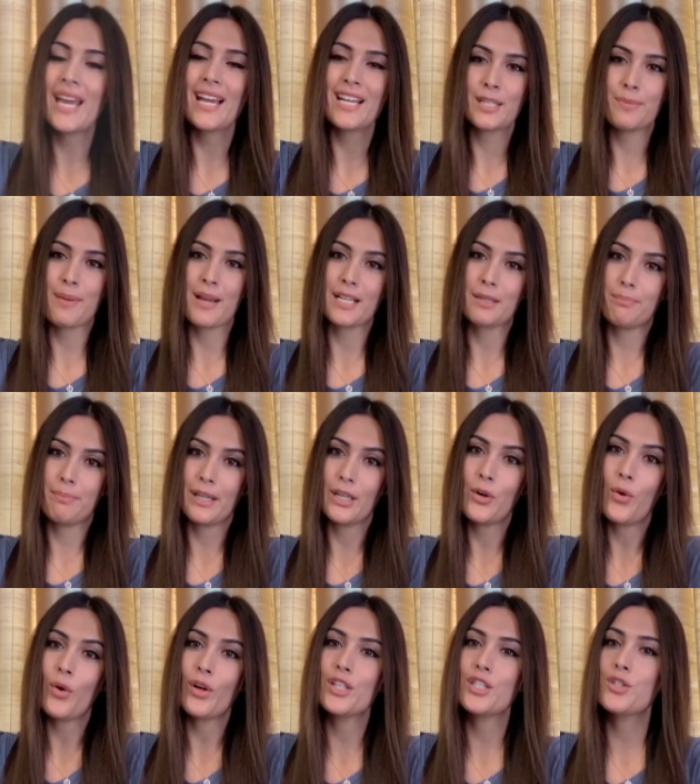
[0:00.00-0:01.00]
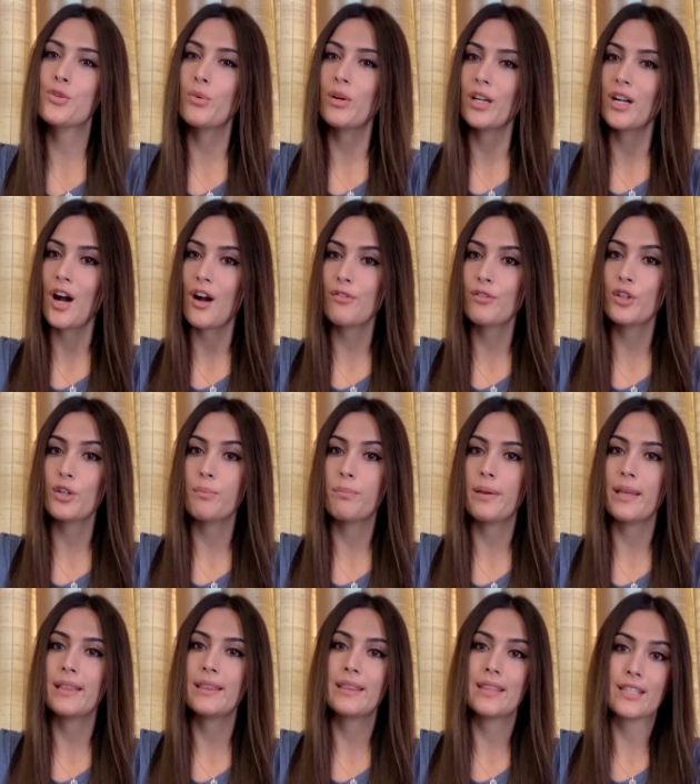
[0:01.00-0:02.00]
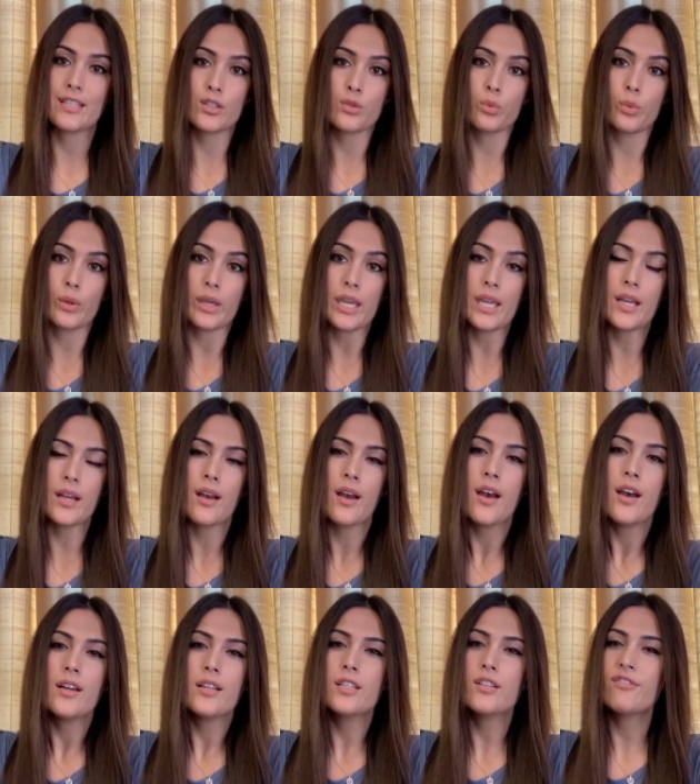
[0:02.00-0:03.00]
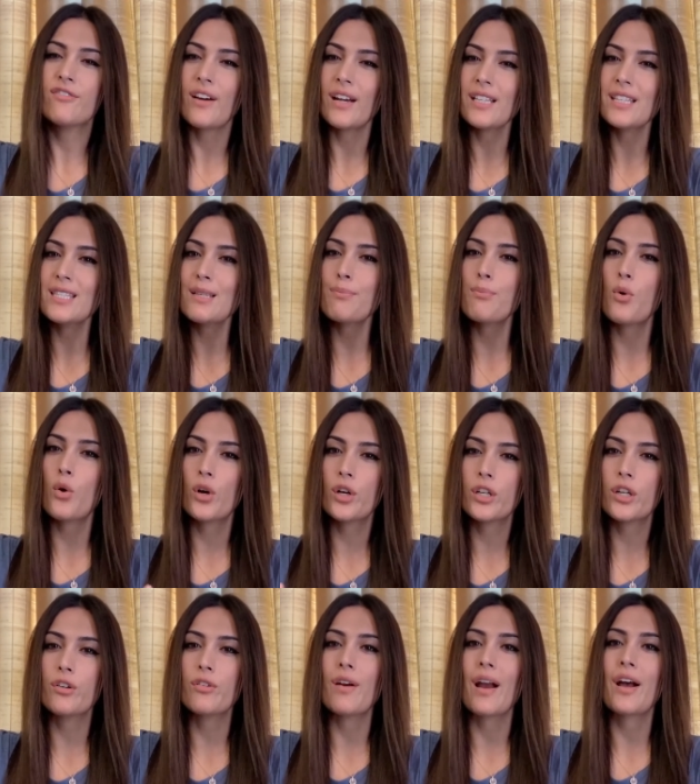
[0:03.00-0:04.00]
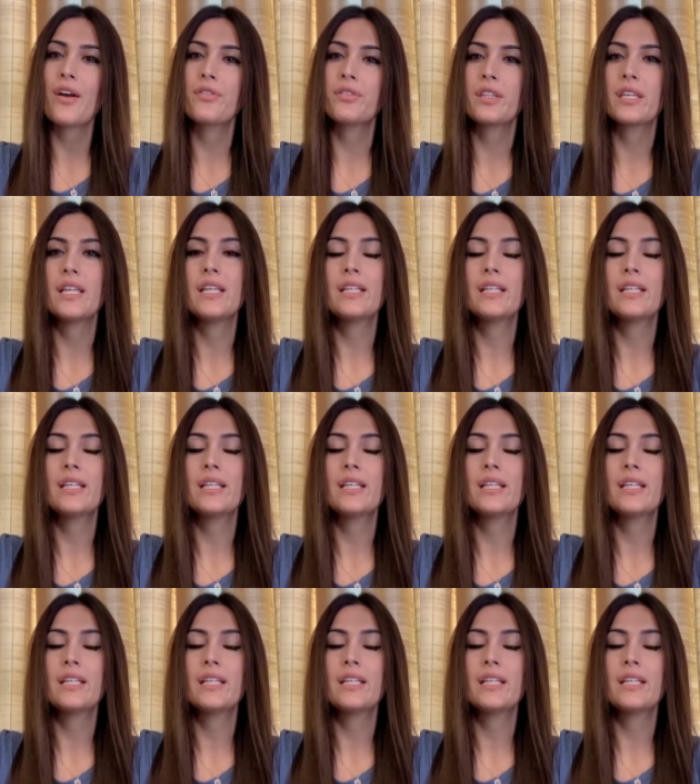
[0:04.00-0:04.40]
expect Bitcoin to recover a bit this week to find support around the